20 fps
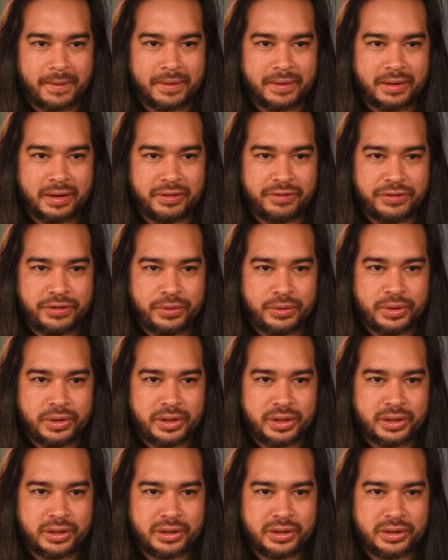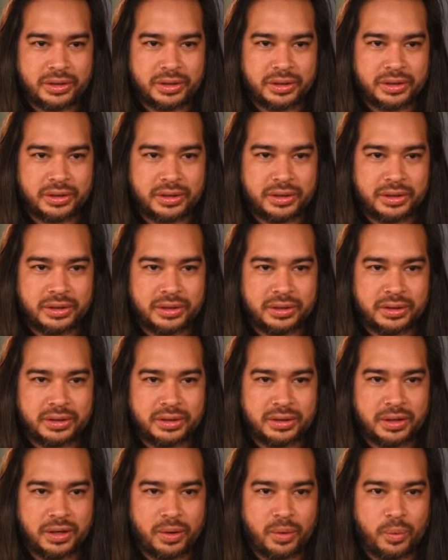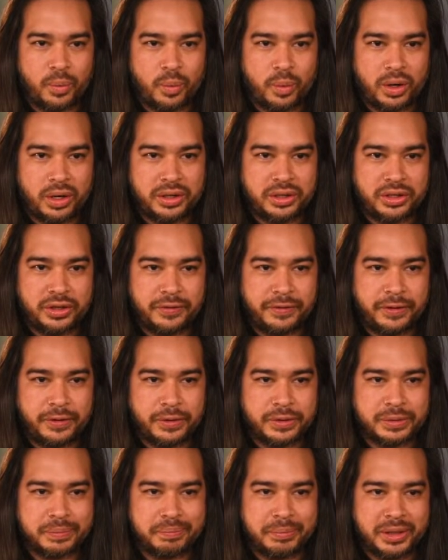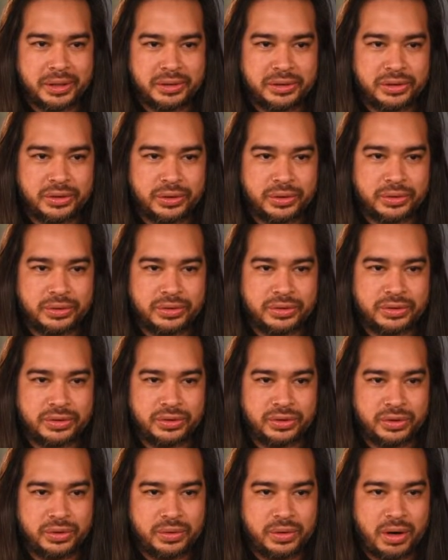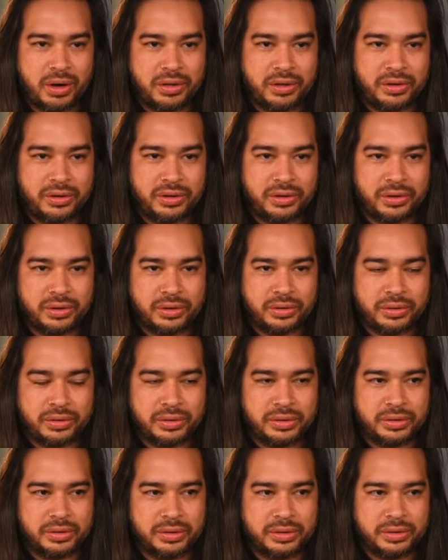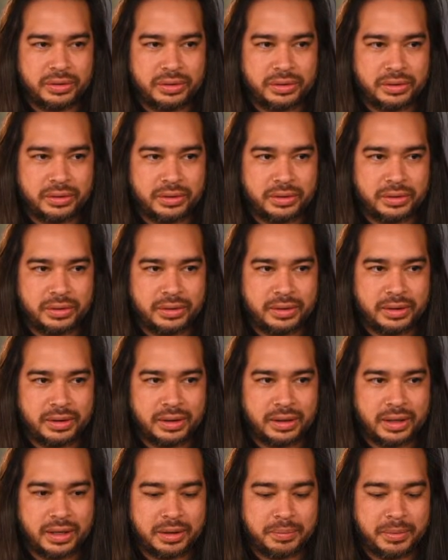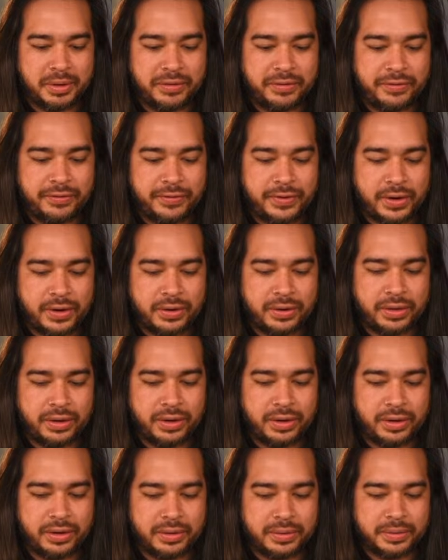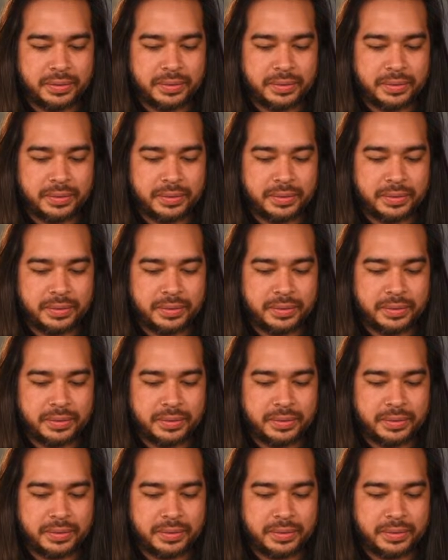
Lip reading: If you are one of those middle nodes, no other node can be further.